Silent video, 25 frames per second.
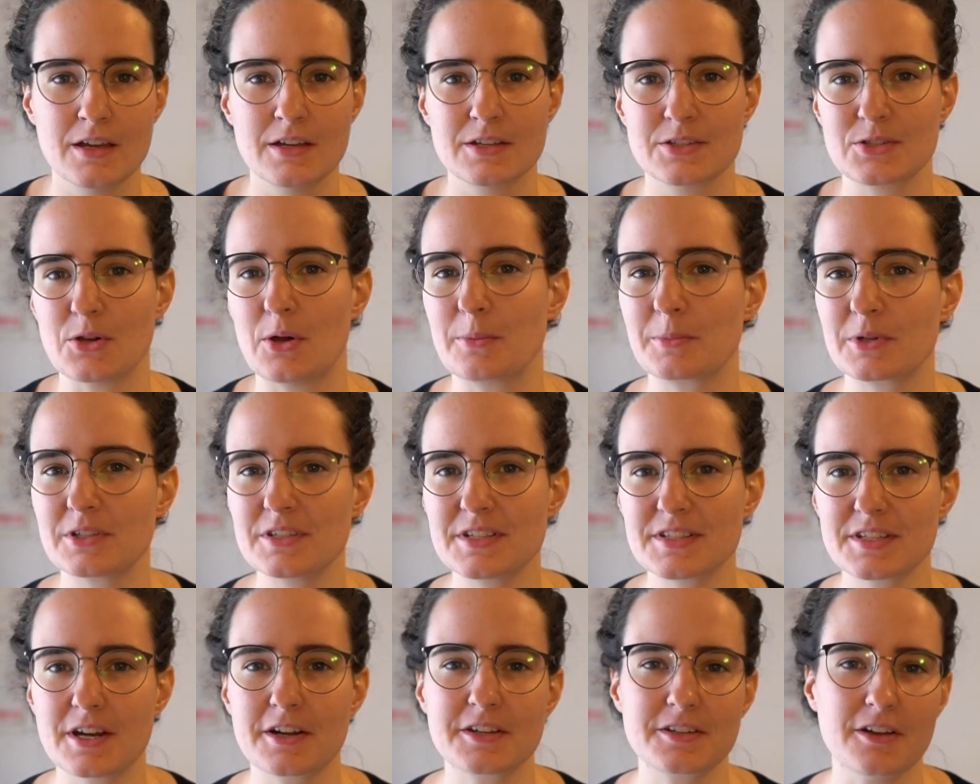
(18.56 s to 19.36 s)
So I'm going
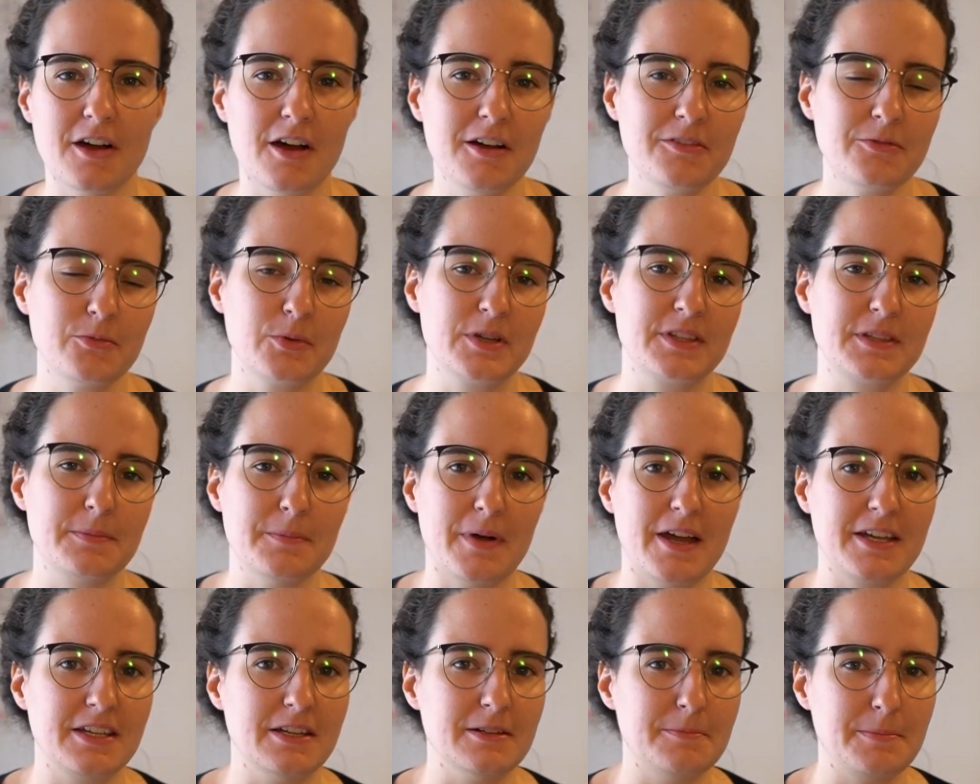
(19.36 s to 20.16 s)
to start off with
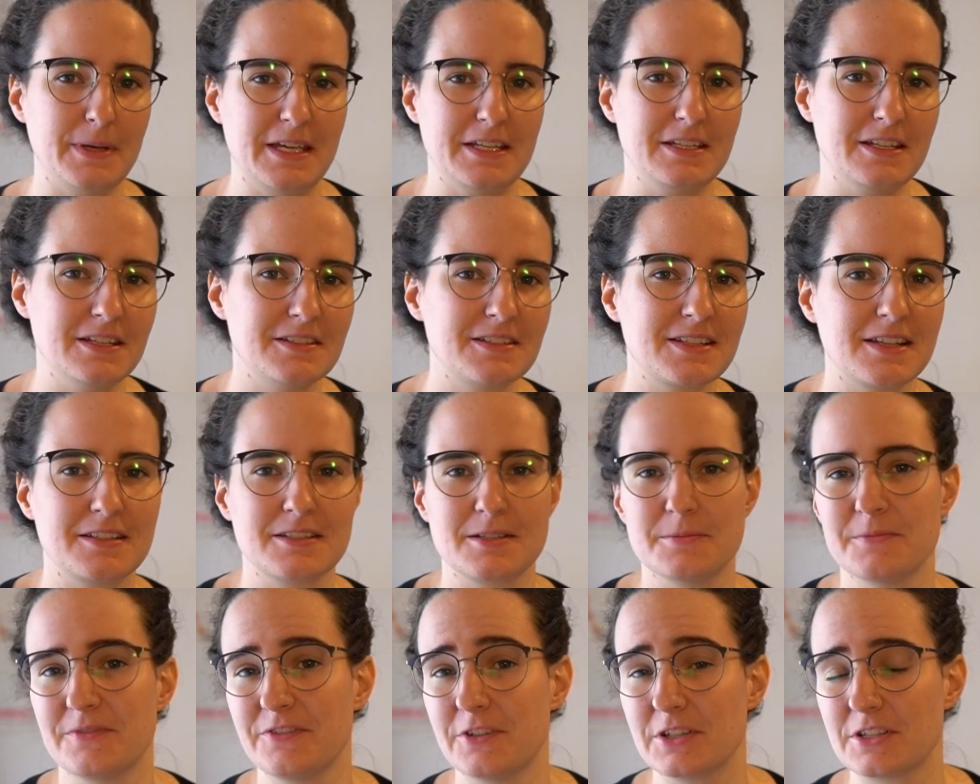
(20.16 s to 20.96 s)
my opinions and
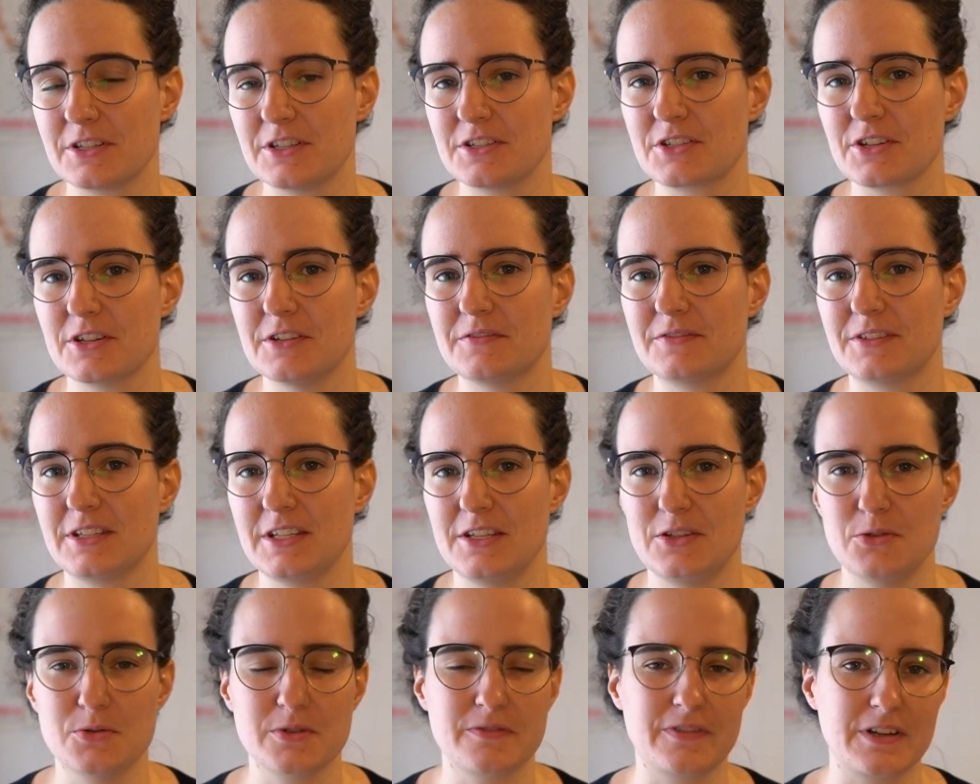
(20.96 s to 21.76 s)
some footage of the
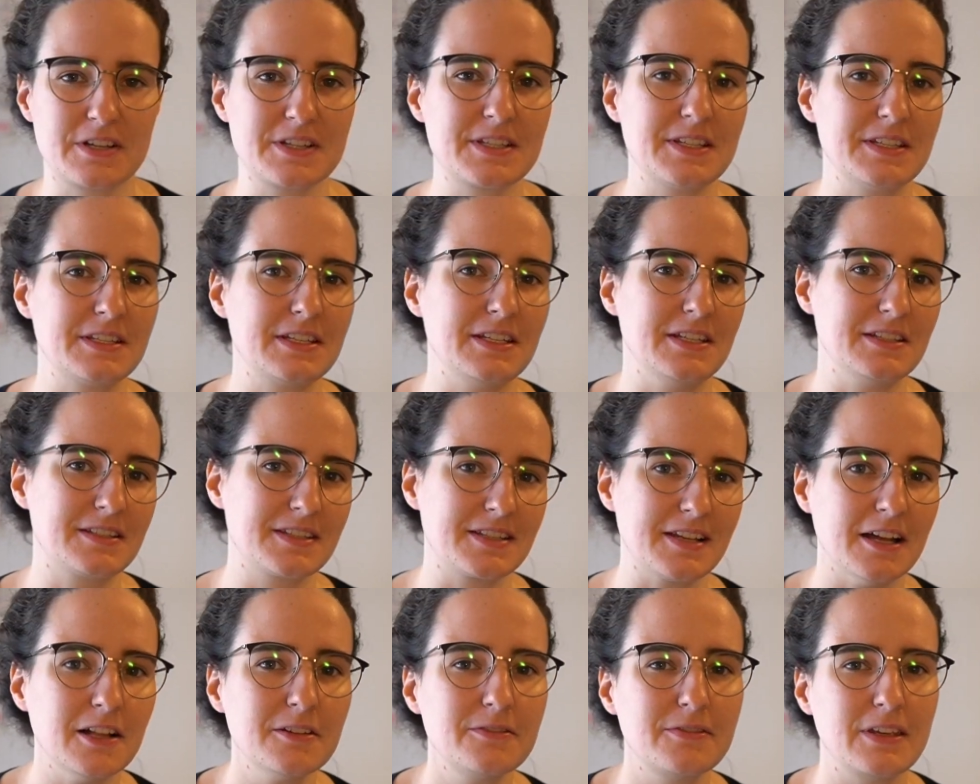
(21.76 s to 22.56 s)
university
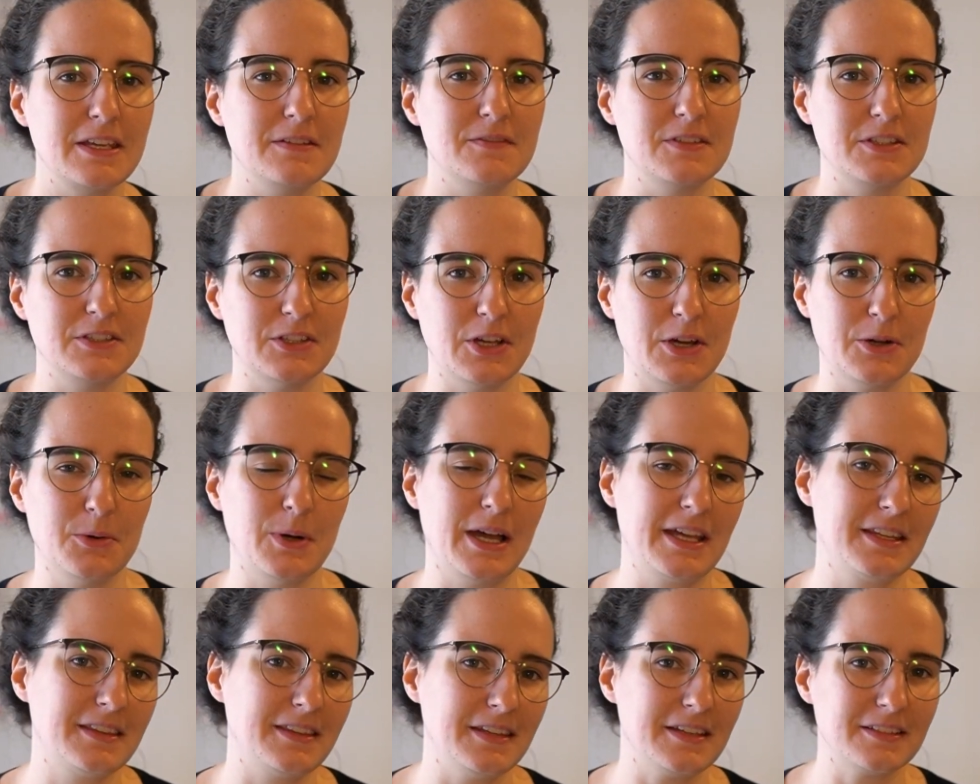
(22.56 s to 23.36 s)
itself, even though
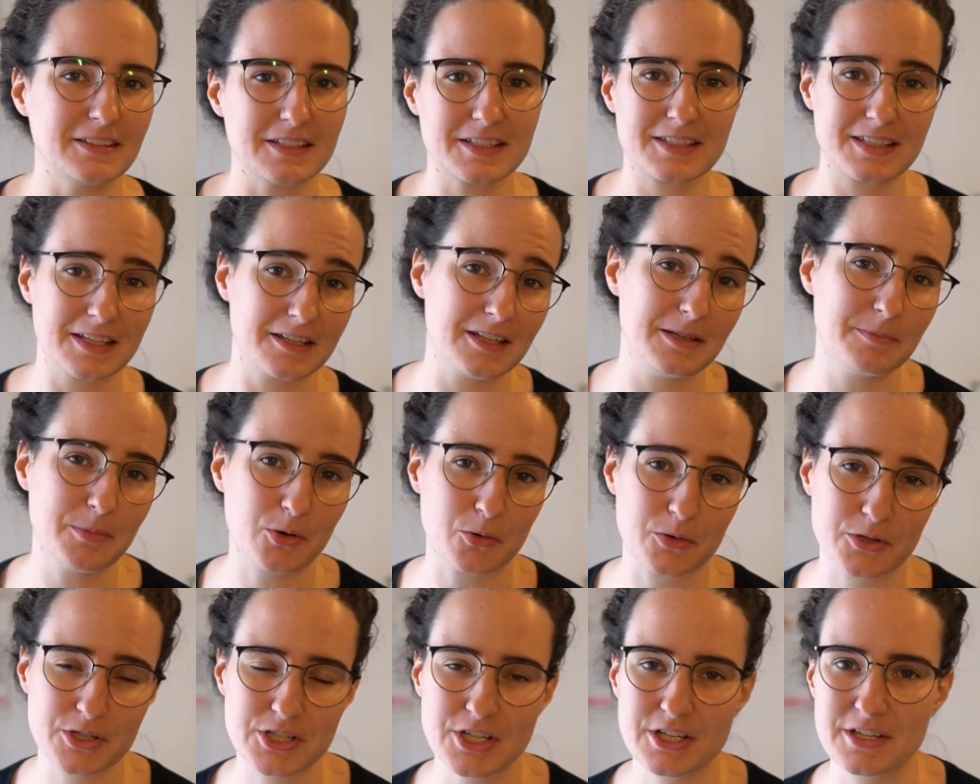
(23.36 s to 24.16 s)
I think the city
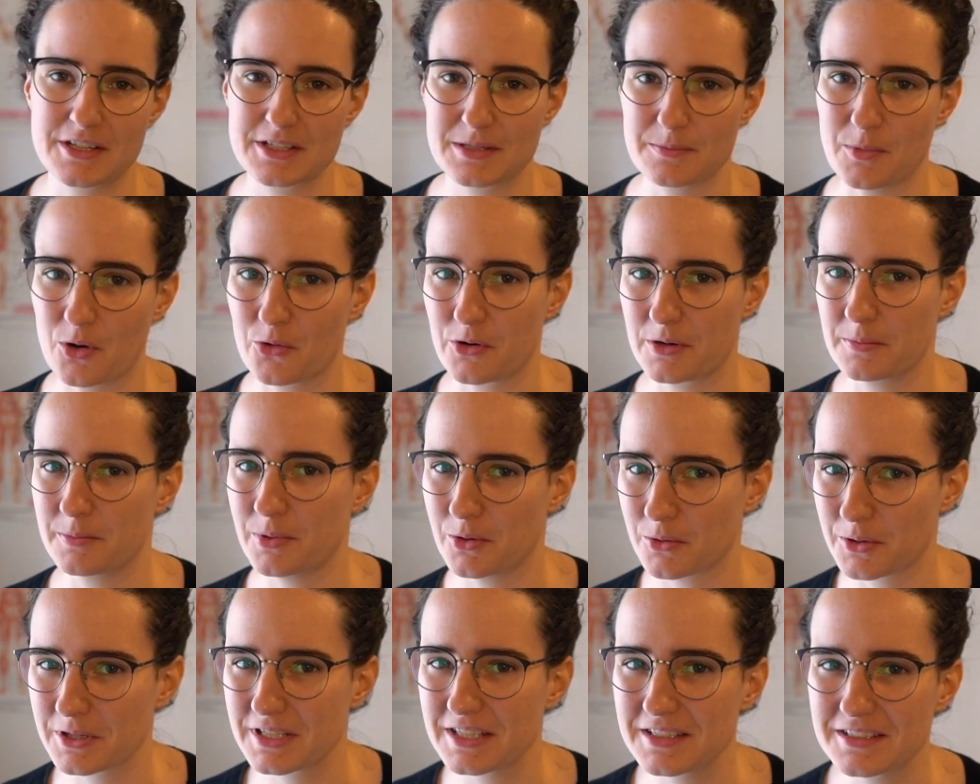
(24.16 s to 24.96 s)
portion is more
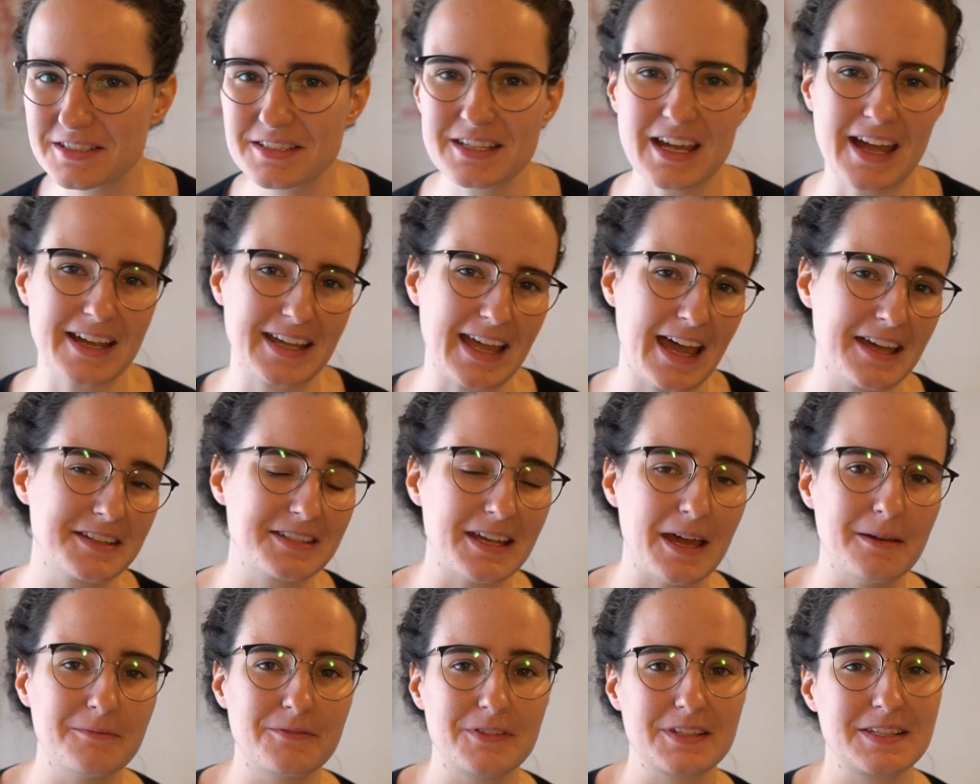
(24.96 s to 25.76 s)
important. I
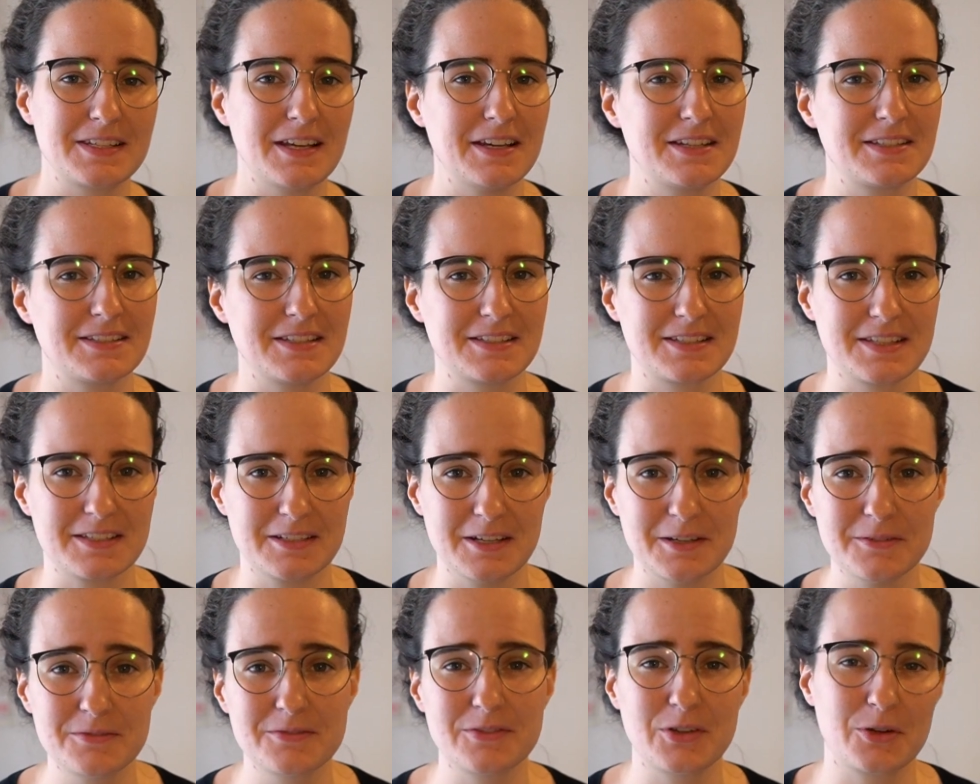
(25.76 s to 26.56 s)
can't emphasize this
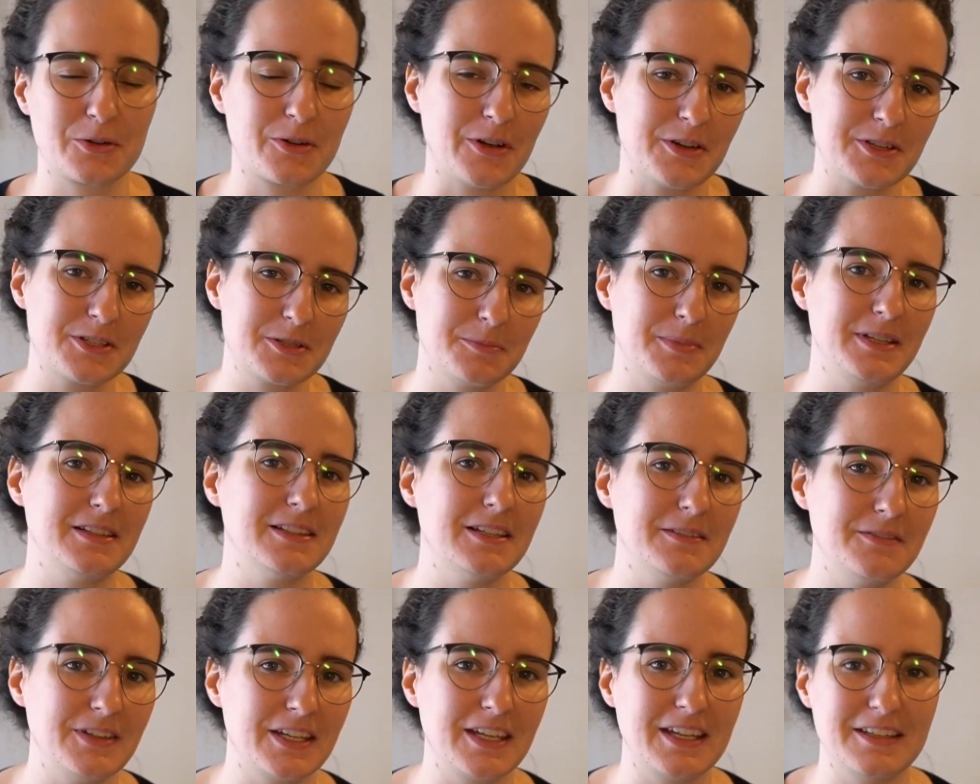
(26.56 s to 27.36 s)
enough. You're going to be
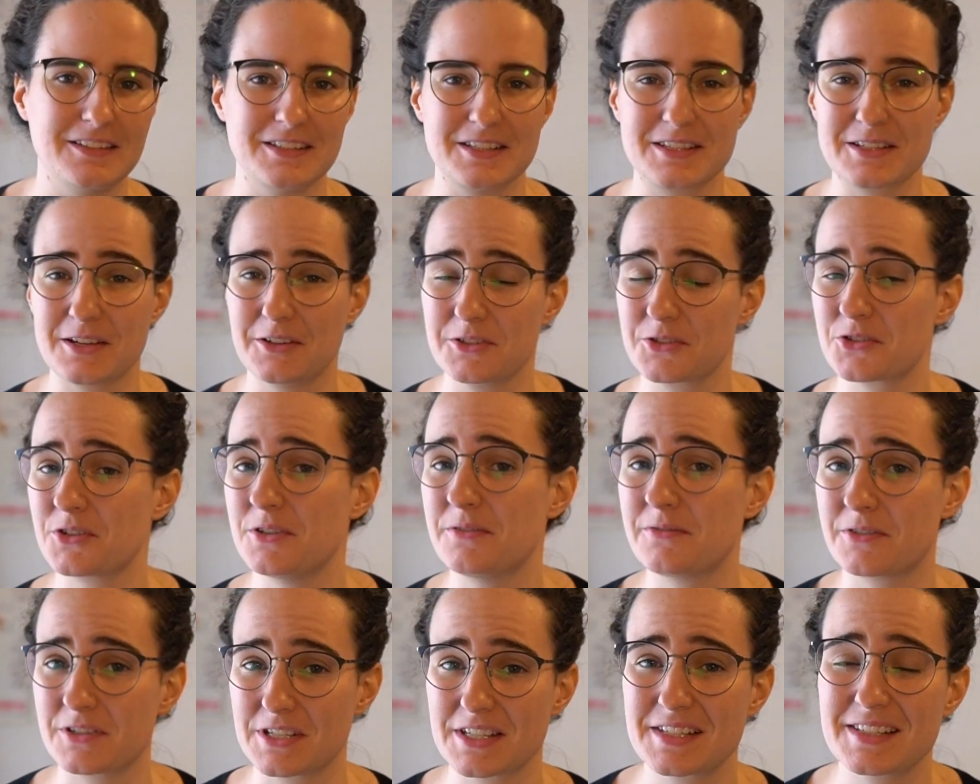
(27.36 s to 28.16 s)
living in this
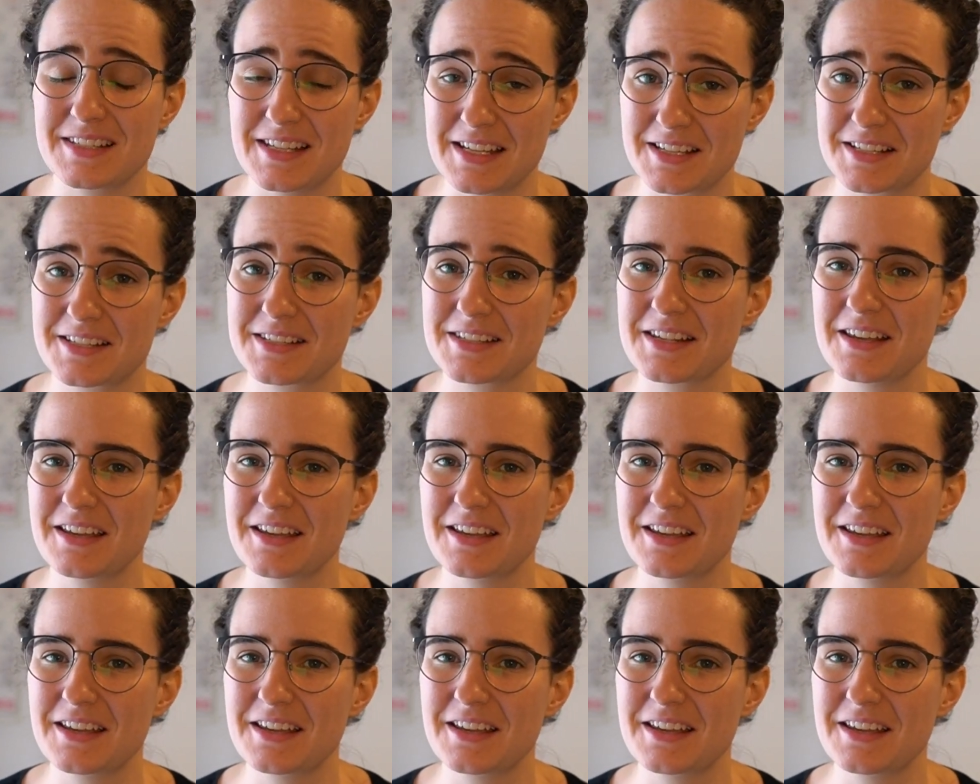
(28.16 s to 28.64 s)
country for 6